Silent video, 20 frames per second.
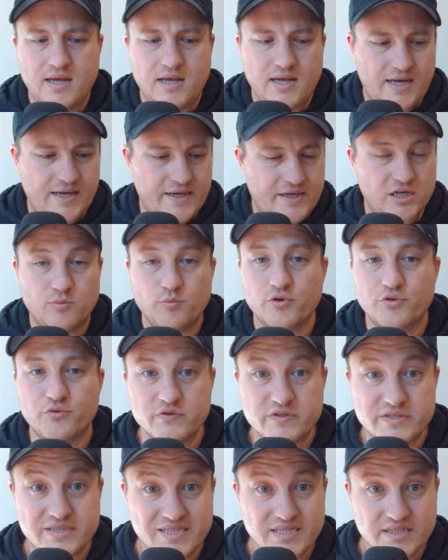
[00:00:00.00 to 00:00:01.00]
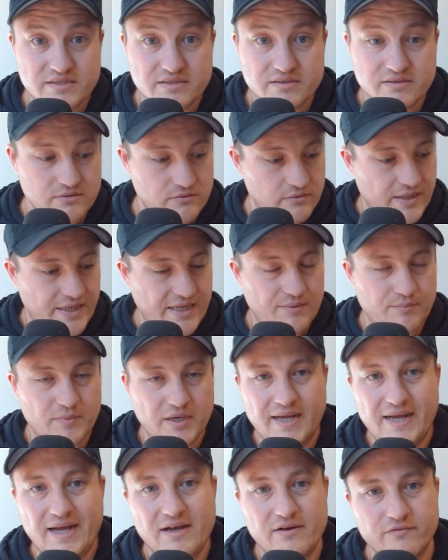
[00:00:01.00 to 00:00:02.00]
I come with receipts, right? I'm going
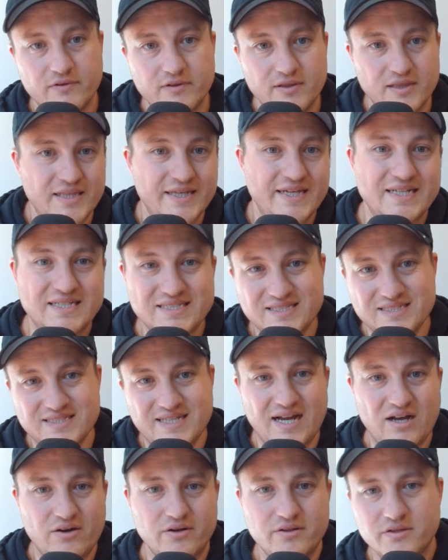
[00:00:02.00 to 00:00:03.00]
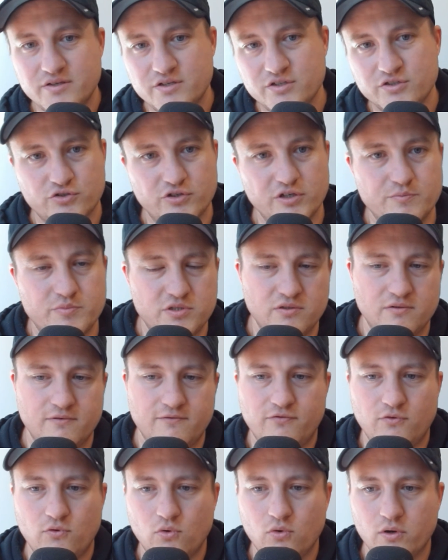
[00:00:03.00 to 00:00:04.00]
to have links down in the description
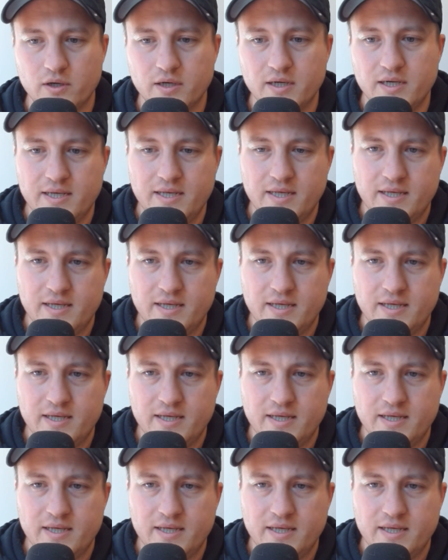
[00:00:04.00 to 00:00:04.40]
for